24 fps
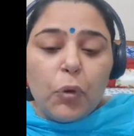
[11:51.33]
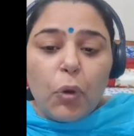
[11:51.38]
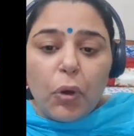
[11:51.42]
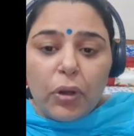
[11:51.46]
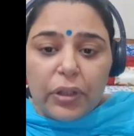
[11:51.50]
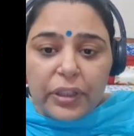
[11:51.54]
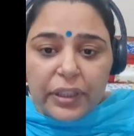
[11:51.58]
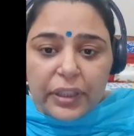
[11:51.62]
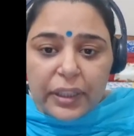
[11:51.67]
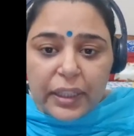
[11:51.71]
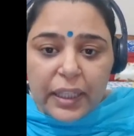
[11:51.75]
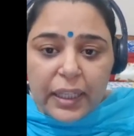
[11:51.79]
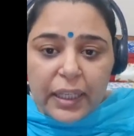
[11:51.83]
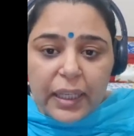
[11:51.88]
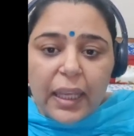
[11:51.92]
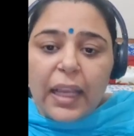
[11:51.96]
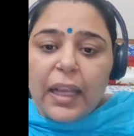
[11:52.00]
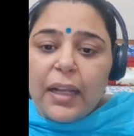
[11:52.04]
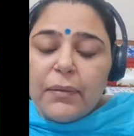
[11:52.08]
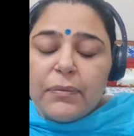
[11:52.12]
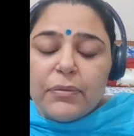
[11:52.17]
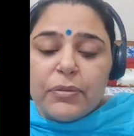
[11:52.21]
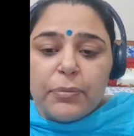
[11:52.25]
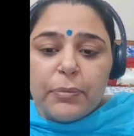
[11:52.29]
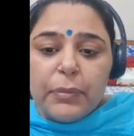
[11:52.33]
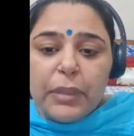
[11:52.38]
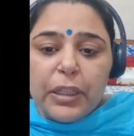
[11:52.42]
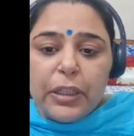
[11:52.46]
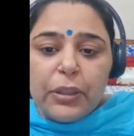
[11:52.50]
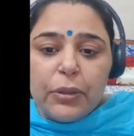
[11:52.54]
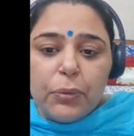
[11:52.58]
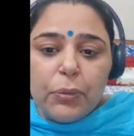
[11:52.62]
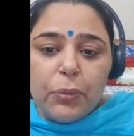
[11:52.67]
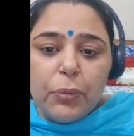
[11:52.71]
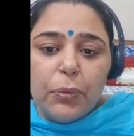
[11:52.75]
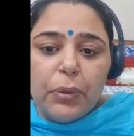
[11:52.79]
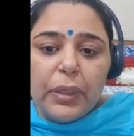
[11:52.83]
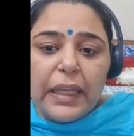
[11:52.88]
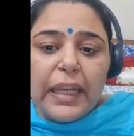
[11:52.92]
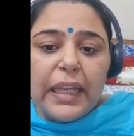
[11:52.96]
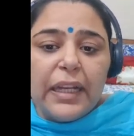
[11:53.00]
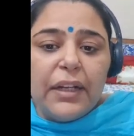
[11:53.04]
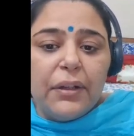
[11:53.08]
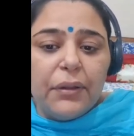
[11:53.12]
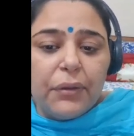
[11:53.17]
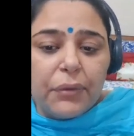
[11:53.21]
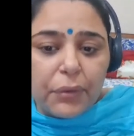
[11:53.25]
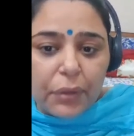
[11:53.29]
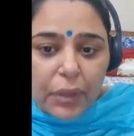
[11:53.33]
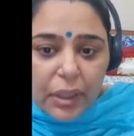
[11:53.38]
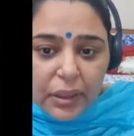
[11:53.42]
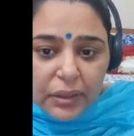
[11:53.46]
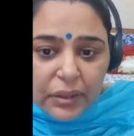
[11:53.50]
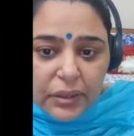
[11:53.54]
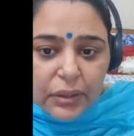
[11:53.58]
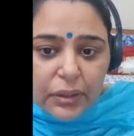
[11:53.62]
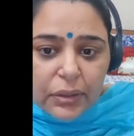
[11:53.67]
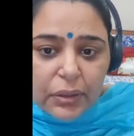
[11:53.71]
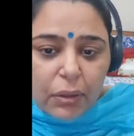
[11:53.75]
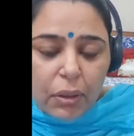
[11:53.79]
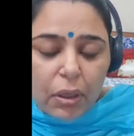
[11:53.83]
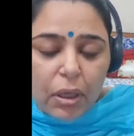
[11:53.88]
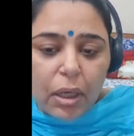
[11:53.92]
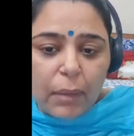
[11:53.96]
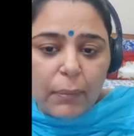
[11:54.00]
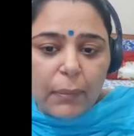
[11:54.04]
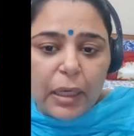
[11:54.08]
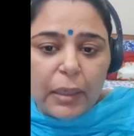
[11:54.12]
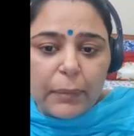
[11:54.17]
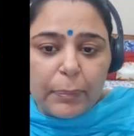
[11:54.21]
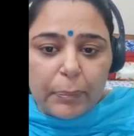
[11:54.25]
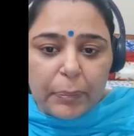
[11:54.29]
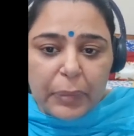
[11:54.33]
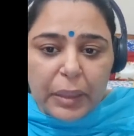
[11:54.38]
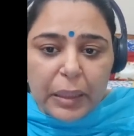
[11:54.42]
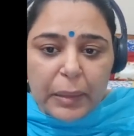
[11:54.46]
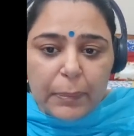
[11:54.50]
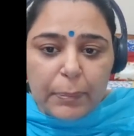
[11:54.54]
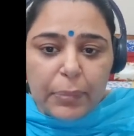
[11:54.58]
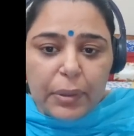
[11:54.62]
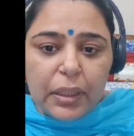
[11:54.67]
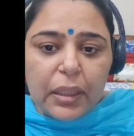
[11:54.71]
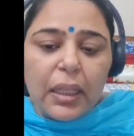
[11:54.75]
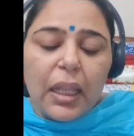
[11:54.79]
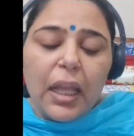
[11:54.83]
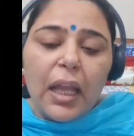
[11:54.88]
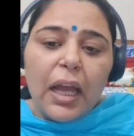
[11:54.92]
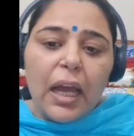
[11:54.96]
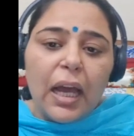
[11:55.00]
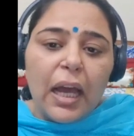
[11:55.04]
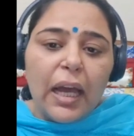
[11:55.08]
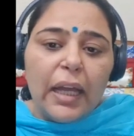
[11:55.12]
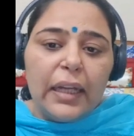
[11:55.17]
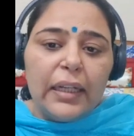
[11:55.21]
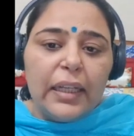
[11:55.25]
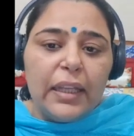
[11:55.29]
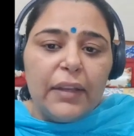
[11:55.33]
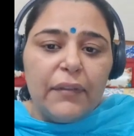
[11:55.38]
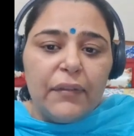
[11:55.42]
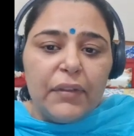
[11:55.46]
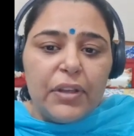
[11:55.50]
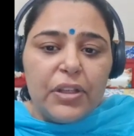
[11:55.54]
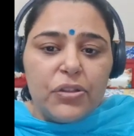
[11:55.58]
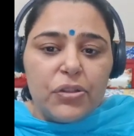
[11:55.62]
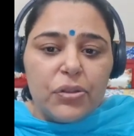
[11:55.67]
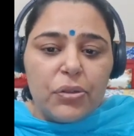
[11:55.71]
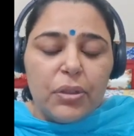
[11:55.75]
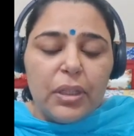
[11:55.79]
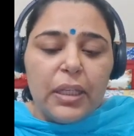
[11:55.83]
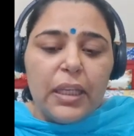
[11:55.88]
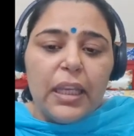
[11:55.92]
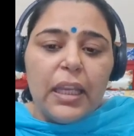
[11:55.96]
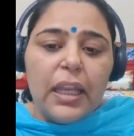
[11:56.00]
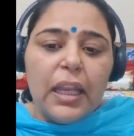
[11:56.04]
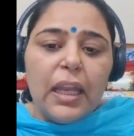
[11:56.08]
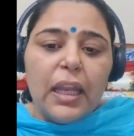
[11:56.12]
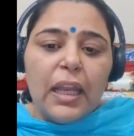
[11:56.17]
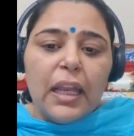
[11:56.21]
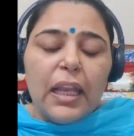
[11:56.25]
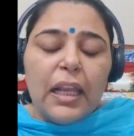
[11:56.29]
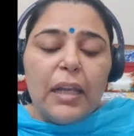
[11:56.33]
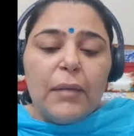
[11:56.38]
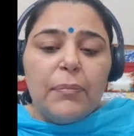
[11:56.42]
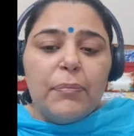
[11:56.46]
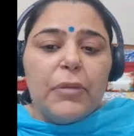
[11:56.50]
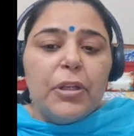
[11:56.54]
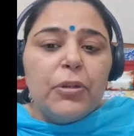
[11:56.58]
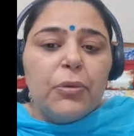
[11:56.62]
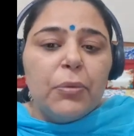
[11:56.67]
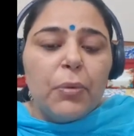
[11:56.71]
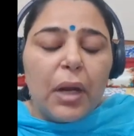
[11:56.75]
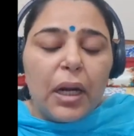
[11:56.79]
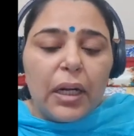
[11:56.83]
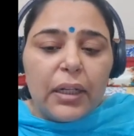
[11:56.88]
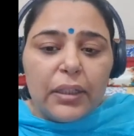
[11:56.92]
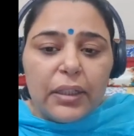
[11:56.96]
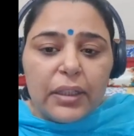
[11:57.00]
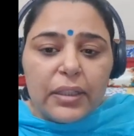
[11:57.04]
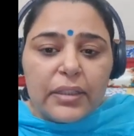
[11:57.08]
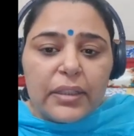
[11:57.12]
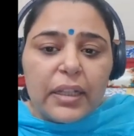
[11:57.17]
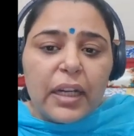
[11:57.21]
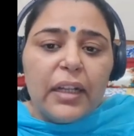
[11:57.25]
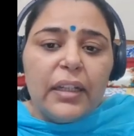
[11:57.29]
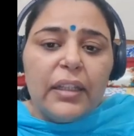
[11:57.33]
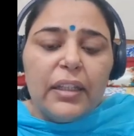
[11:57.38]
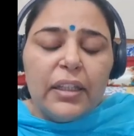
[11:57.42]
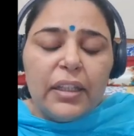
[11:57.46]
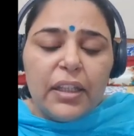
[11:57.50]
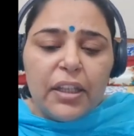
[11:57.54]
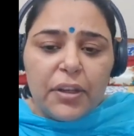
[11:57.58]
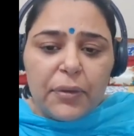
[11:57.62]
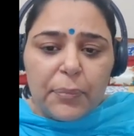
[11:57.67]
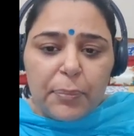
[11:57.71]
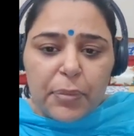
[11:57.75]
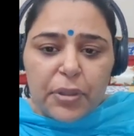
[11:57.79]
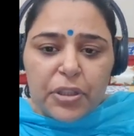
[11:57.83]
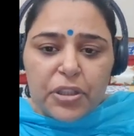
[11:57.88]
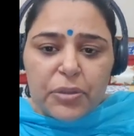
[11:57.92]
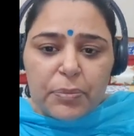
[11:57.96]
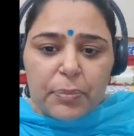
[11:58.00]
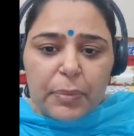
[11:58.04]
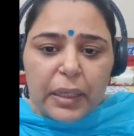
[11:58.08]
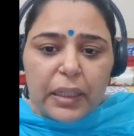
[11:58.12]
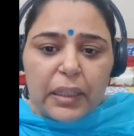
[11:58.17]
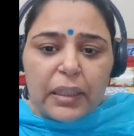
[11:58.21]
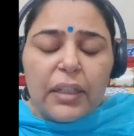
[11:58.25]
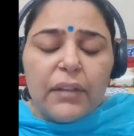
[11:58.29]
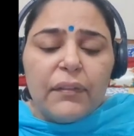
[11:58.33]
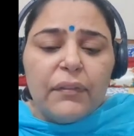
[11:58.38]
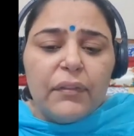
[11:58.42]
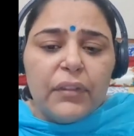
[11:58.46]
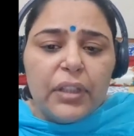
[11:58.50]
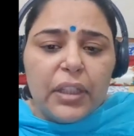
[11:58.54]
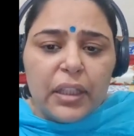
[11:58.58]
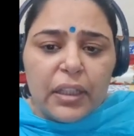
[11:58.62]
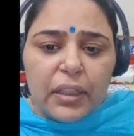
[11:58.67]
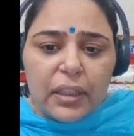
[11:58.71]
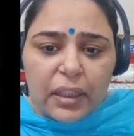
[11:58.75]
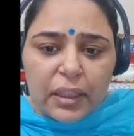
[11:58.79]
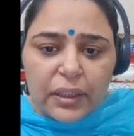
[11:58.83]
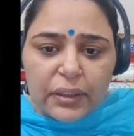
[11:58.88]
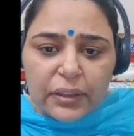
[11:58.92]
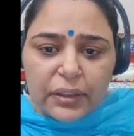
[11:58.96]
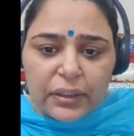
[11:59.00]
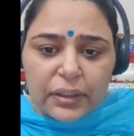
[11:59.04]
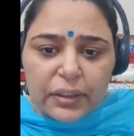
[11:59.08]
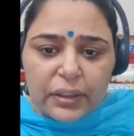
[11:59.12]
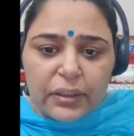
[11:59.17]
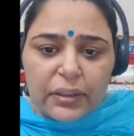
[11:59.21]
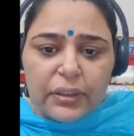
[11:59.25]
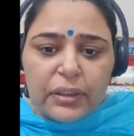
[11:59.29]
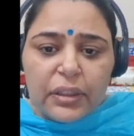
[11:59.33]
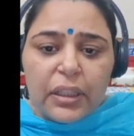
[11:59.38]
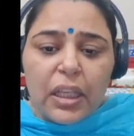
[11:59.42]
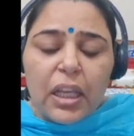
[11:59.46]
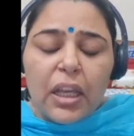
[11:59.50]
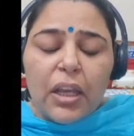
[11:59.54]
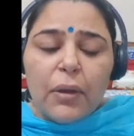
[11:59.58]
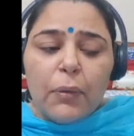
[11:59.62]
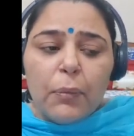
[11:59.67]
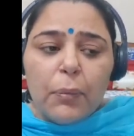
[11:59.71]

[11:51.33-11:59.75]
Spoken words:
quality helps me to gain trust among people, and eventually help me to understand their perspective, their concerns,